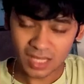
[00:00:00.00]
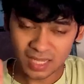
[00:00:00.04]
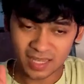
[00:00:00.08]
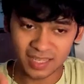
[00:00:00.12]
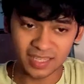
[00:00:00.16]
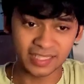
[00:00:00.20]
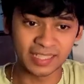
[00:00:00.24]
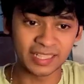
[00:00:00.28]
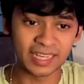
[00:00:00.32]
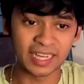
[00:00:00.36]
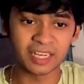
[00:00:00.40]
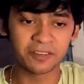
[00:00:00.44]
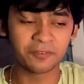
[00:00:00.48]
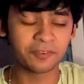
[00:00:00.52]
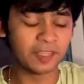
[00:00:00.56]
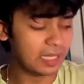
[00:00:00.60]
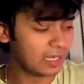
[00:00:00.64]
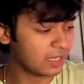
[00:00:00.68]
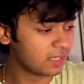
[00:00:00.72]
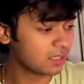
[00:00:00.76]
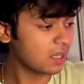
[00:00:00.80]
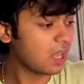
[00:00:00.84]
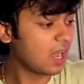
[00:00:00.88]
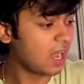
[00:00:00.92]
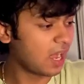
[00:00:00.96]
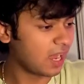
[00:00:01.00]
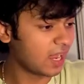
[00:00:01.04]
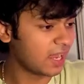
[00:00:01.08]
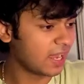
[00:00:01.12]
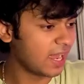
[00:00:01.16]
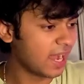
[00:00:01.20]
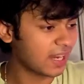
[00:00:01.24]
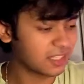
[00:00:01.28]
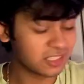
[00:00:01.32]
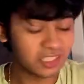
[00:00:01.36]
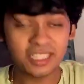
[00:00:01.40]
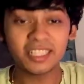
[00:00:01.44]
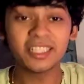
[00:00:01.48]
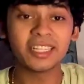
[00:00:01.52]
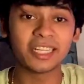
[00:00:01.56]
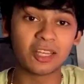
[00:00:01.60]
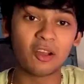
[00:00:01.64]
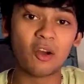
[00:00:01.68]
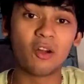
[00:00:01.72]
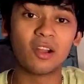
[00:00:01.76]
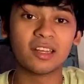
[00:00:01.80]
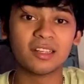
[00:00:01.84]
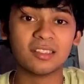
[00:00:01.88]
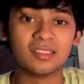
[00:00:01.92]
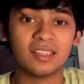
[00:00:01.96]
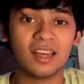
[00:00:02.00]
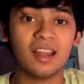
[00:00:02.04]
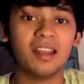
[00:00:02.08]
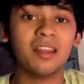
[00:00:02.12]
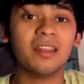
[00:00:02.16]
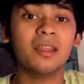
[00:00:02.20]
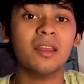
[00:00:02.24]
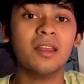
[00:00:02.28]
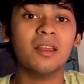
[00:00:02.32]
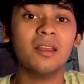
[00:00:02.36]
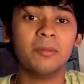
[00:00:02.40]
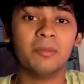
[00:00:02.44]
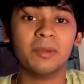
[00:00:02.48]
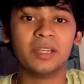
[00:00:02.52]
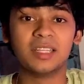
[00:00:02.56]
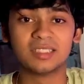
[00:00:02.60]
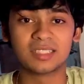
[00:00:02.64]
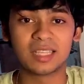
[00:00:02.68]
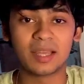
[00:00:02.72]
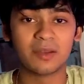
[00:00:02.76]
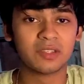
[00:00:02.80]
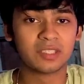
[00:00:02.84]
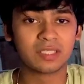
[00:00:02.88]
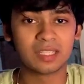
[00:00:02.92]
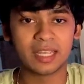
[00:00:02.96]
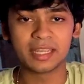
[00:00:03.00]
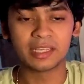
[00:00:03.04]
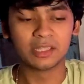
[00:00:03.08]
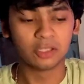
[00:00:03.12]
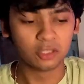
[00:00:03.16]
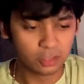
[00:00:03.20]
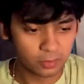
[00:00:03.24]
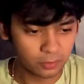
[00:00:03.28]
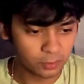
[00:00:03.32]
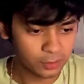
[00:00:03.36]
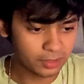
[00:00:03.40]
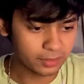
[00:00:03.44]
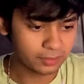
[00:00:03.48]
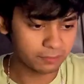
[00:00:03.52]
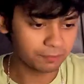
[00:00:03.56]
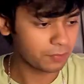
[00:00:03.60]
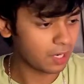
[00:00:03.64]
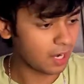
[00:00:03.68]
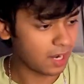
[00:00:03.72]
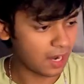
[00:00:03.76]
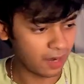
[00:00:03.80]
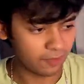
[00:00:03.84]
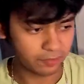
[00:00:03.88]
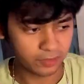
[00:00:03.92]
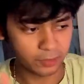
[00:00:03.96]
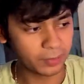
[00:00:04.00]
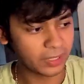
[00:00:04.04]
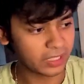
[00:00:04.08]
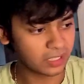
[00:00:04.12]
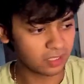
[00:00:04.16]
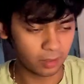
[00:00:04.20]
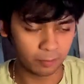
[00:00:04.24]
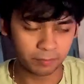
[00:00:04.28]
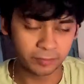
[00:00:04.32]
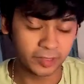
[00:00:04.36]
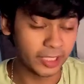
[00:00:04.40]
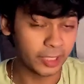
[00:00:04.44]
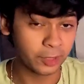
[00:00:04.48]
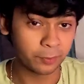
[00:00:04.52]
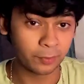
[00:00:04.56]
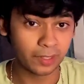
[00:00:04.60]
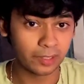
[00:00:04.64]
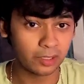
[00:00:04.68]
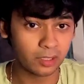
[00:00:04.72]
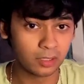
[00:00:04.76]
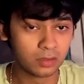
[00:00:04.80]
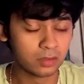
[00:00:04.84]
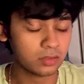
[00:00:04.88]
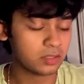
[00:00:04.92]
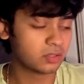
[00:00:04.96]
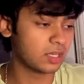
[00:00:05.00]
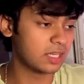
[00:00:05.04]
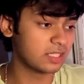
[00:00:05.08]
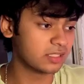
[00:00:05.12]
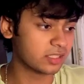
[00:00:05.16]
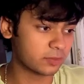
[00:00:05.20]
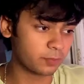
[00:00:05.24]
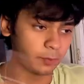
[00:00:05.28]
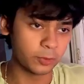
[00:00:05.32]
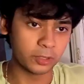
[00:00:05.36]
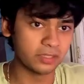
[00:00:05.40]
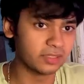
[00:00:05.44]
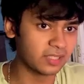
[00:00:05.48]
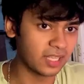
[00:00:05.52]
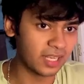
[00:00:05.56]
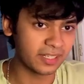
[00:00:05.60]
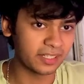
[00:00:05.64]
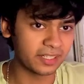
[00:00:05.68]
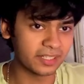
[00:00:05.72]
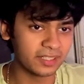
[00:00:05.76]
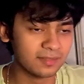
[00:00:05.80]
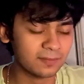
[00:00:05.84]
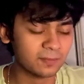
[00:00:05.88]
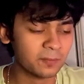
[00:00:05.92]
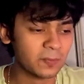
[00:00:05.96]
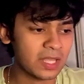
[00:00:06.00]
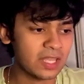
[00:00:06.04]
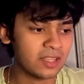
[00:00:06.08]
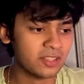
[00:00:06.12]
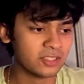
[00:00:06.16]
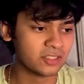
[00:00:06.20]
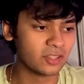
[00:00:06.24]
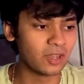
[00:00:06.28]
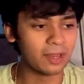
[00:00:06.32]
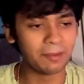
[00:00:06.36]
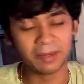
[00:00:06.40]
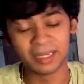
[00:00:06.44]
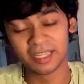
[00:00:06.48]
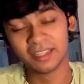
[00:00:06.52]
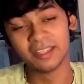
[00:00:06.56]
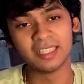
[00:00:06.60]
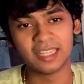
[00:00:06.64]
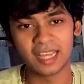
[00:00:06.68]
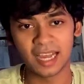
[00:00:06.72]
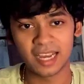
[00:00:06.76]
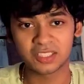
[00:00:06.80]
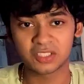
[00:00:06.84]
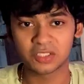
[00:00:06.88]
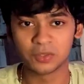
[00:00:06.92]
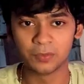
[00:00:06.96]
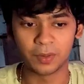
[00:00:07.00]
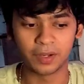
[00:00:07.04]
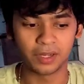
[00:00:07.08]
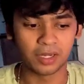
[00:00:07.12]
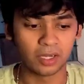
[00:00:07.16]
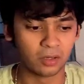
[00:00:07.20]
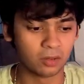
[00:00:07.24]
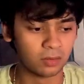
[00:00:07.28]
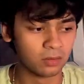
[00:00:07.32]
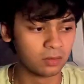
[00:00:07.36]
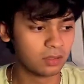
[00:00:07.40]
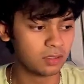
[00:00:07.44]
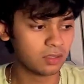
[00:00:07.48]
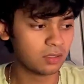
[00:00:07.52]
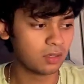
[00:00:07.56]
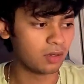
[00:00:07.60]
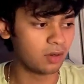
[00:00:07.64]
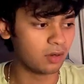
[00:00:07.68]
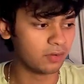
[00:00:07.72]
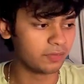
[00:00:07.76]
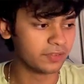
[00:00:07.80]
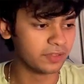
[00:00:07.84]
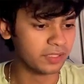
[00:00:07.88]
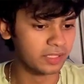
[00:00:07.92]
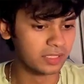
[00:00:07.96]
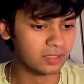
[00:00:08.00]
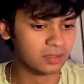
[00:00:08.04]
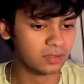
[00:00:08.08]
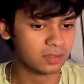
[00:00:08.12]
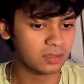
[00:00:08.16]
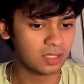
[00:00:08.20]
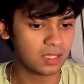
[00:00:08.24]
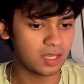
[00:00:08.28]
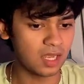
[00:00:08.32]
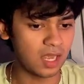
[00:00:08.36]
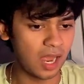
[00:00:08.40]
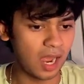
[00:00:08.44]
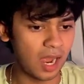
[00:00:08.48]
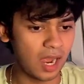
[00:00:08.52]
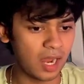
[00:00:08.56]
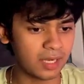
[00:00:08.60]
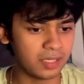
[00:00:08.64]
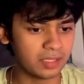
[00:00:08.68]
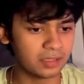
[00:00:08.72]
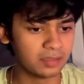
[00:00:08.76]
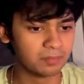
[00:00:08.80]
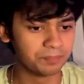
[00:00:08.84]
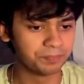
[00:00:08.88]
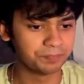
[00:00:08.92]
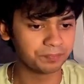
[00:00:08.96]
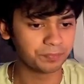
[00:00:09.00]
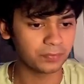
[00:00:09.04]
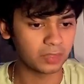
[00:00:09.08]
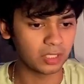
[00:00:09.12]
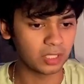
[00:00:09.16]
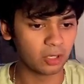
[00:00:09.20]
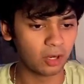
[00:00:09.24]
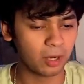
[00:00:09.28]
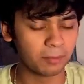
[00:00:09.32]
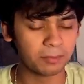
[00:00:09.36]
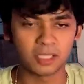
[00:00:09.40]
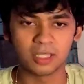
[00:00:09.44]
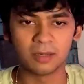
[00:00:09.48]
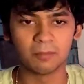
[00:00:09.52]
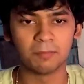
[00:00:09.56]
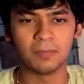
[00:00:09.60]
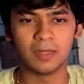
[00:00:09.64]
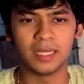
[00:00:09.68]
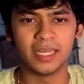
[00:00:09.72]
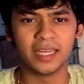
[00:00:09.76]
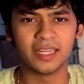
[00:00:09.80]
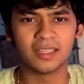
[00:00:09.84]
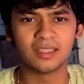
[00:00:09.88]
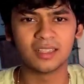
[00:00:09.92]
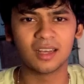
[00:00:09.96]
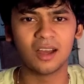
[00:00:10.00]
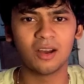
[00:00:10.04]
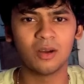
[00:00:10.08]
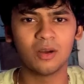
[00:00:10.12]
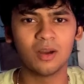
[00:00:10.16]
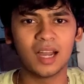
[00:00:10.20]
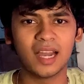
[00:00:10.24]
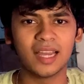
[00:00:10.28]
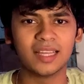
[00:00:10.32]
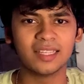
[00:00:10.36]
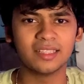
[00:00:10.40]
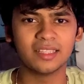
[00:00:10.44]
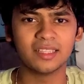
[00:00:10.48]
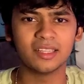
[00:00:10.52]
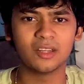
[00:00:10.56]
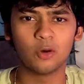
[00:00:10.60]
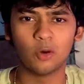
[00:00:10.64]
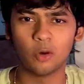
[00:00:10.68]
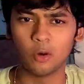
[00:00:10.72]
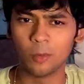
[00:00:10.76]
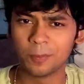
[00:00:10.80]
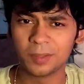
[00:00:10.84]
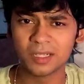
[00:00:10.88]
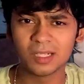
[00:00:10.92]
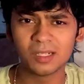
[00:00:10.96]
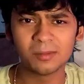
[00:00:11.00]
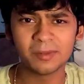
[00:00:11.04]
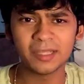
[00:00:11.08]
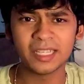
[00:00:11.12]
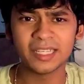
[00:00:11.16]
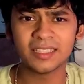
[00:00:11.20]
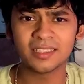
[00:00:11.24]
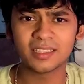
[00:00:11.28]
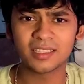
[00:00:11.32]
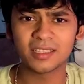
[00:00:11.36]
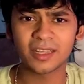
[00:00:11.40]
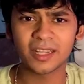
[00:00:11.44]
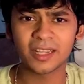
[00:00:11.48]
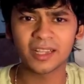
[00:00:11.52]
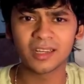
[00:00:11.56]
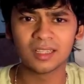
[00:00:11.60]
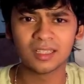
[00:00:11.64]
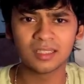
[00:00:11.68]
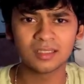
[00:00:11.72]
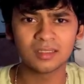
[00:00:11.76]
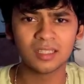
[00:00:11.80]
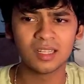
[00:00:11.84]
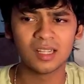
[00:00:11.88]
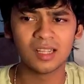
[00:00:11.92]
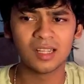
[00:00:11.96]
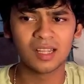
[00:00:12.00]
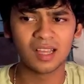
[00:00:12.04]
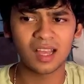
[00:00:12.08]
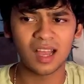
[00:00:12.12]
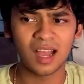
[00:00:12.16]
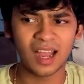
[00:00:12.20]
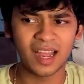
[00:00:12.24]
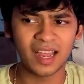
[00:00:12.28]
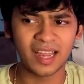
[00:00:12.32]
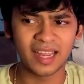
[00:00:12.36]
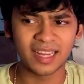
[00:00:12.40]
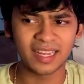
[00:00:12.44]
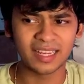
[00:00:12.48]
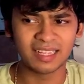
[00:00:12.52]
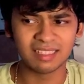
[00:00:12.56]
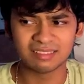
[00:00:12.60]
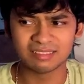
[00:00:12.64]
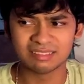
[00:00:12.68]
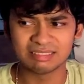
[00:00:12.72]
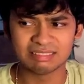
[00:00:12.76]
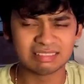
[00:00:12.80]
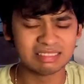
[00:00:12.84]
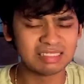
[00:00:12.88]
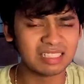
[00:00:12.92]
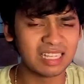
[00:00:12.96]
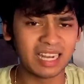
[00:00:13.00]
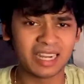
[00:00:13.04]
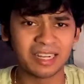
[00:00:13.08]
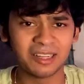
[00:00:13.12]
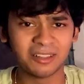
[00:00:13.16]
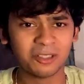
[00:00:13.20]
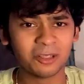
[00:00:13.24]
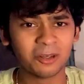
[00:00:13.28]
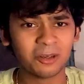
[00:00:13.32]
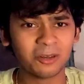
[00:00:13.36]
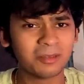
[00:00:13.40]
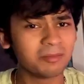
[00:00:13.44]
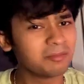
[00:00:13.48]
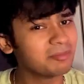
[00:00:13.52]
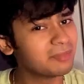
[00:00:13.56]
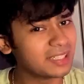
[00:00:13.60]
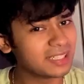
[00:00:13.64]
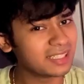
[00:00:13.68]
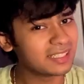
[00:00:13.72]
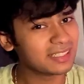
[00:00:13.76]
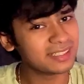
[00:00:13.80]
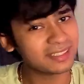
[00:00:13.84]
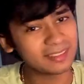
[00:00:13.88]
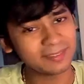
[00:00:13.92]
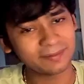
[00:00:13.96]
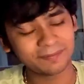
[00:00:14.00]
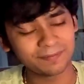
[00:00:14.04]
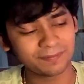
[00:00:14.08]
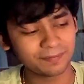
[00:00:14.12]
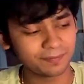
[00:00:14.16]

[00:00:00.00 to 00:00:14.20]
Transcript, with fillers: a great feeling. I actually recorded that because I was like, you know what, I have to make an update video, so I'll just put that in. So I made a reaction video of it and you know, I'm gonna play it now. I hope it will be entertaining. I, I don't know, but yeah.